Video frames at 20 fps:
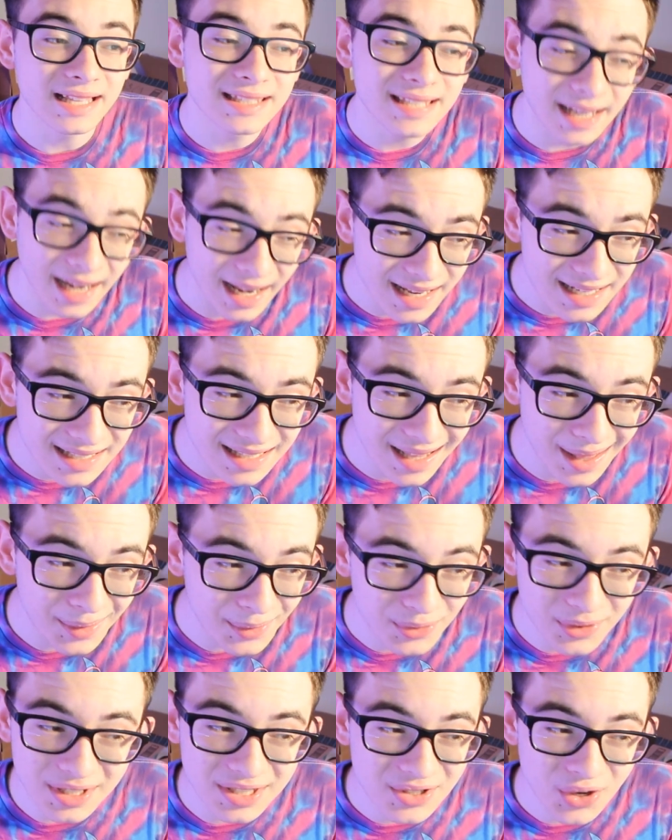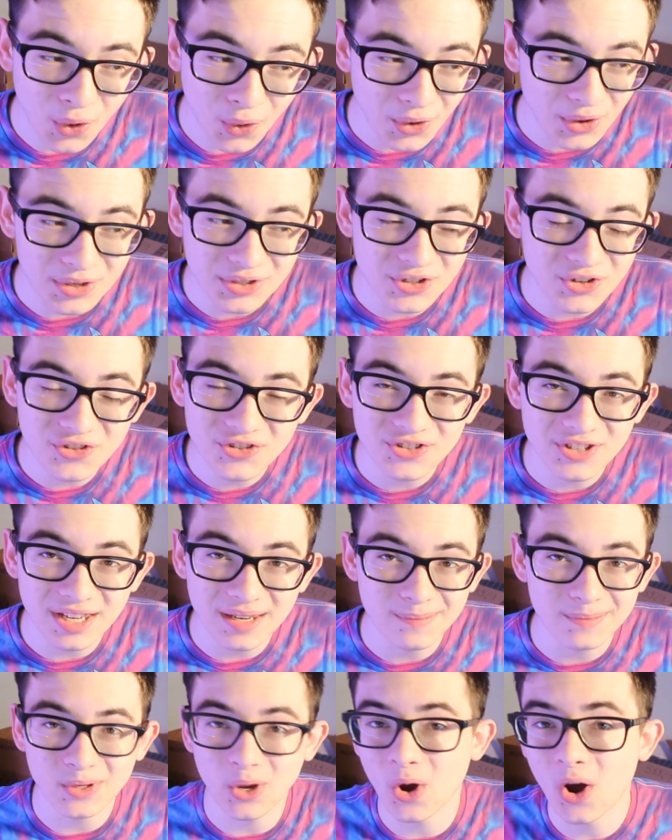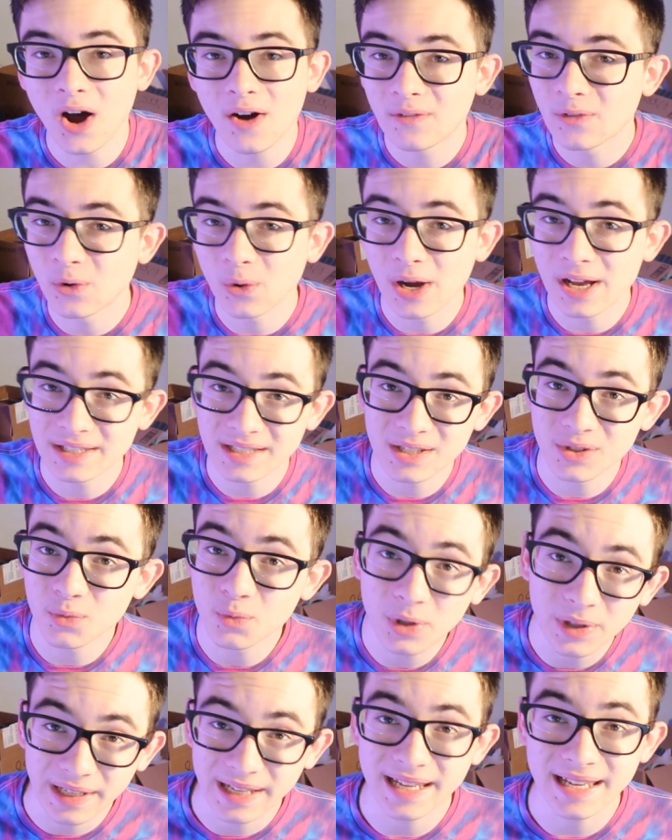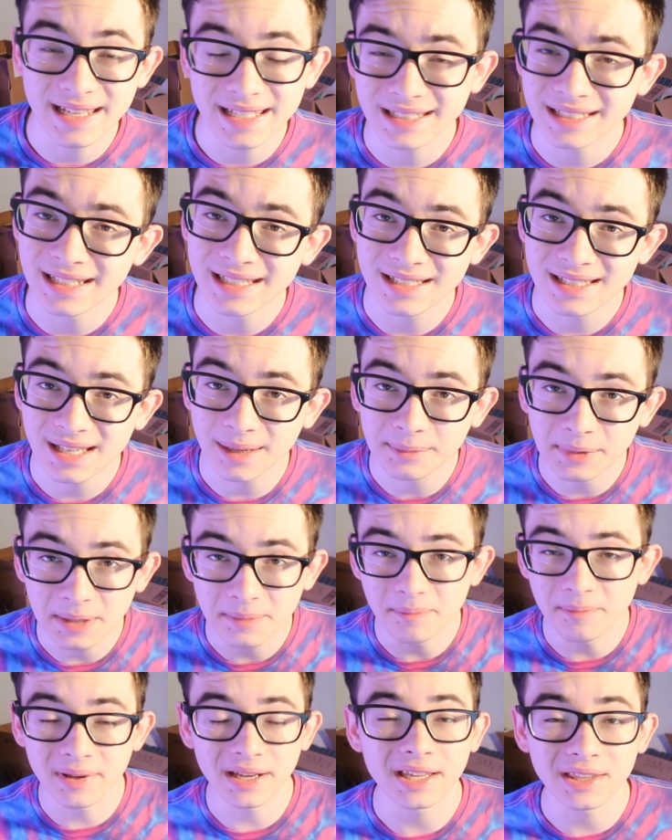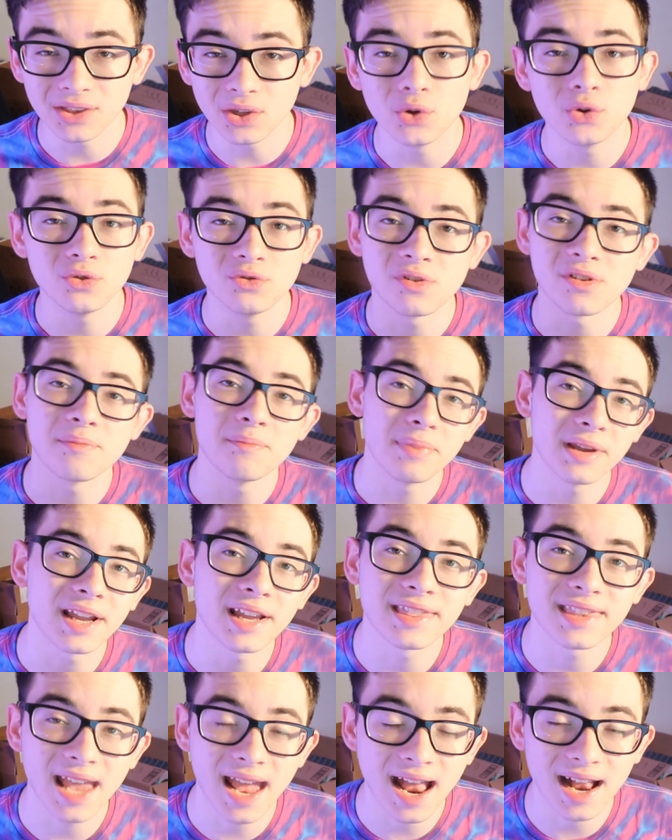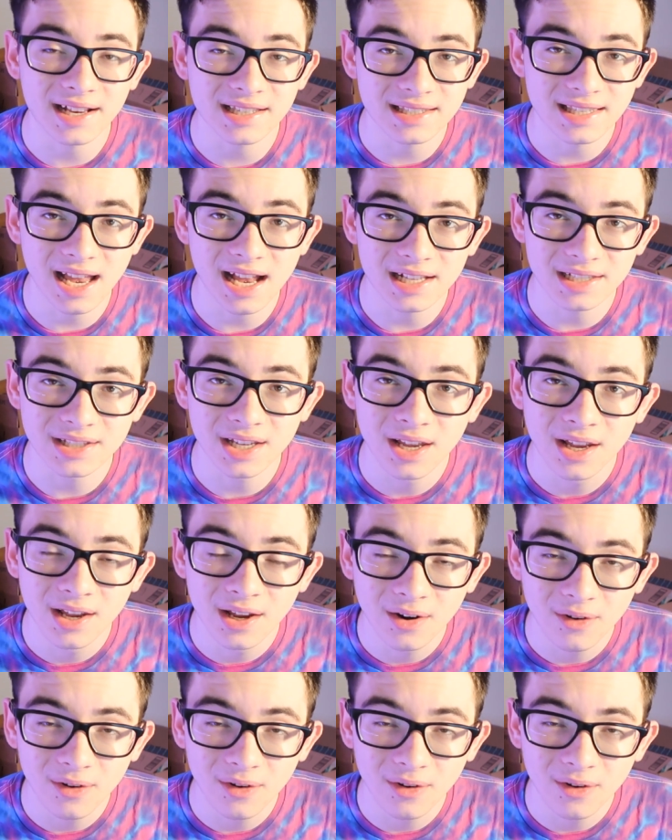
In today's standard, this card just seems awful as it's really easy to summon big dudes with big attack stats